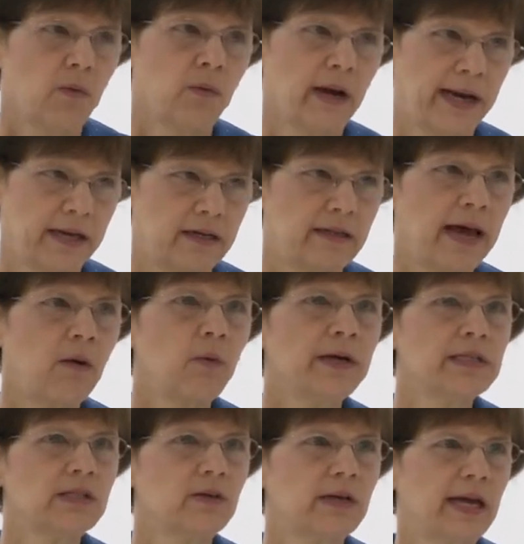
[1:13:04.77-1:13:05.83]
Right, that
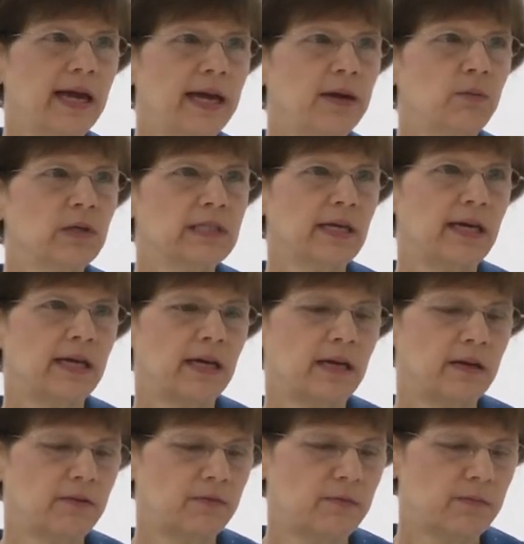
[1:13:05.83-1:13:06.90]
works okay. We're
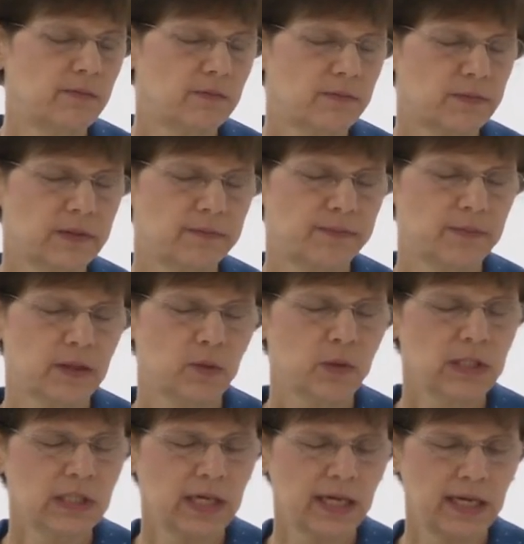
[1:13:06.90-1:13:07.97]
taking
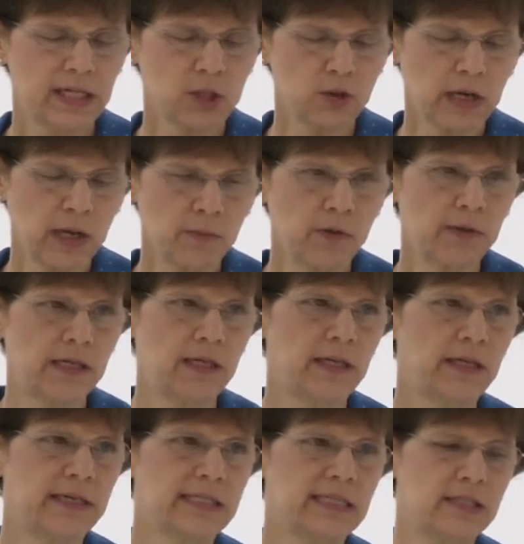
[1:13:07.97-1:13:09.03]
shuang mu
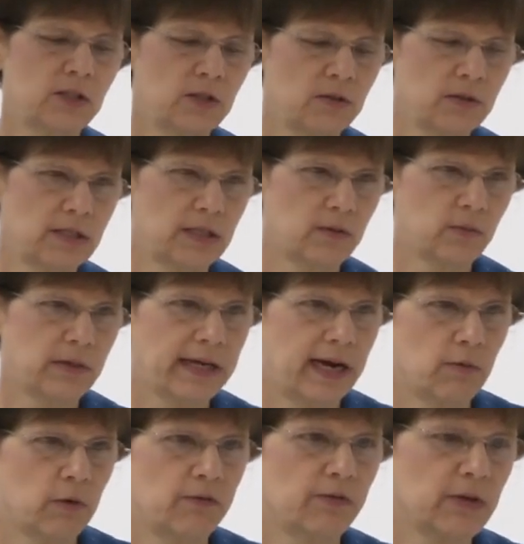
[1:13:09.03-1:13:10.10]
yin as a unit. We're
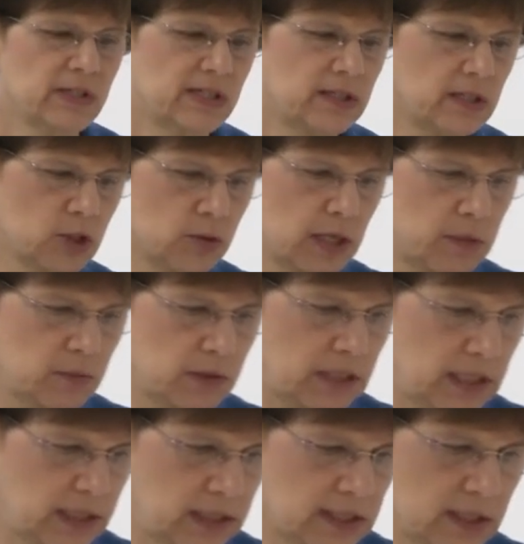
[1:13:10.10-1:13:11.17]
not reversing the shuang mu
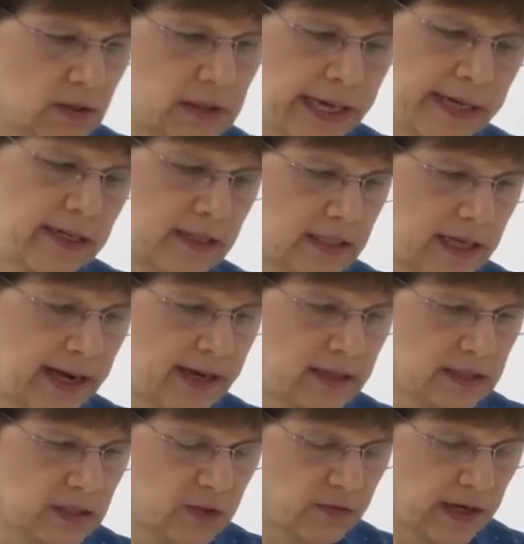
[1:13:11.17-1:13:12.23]
yin. So light and tile
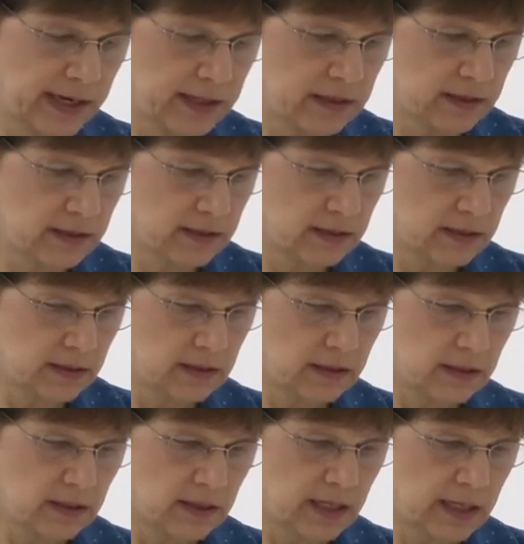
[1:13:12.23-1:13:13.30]
is fine.
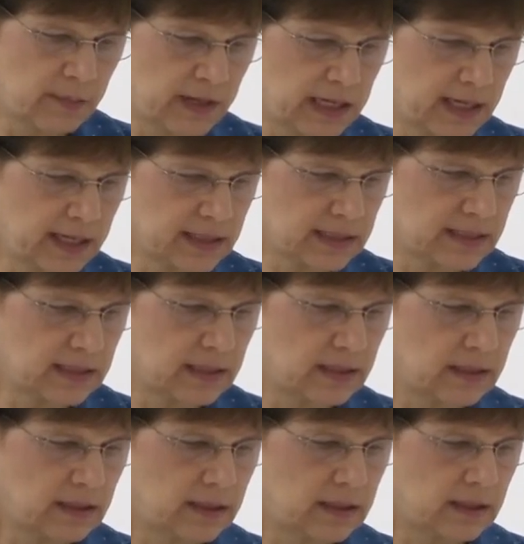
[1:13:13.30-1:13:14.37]
Anybody else?
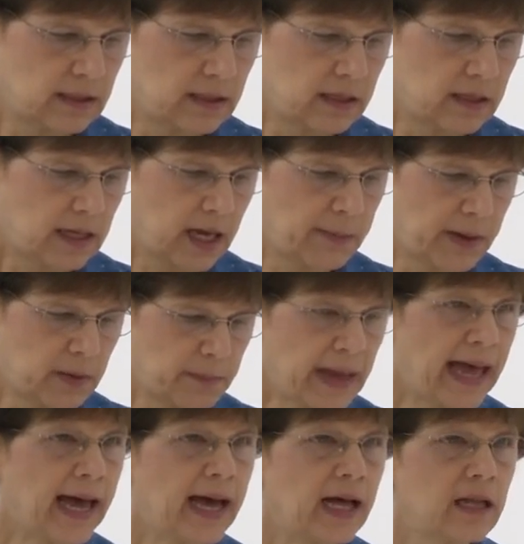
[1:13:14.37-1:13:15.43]
How about
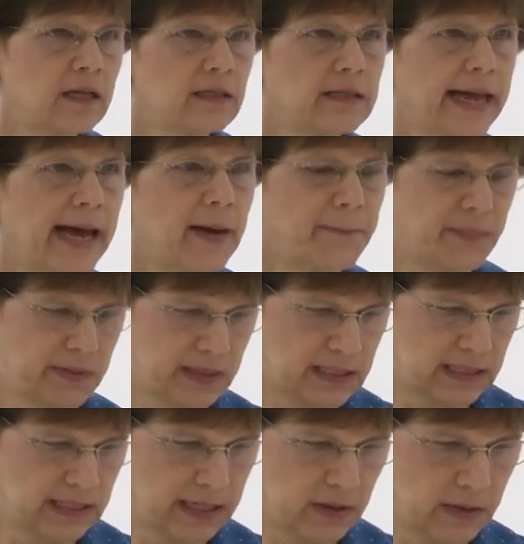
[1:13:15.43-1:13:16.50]
pal, lap,
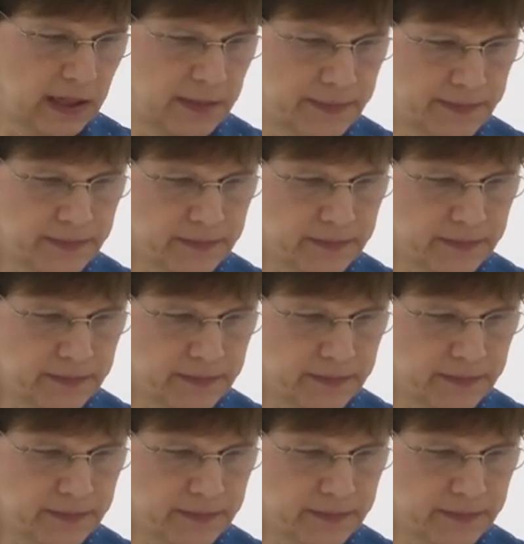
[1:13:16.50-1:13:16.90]
etc.?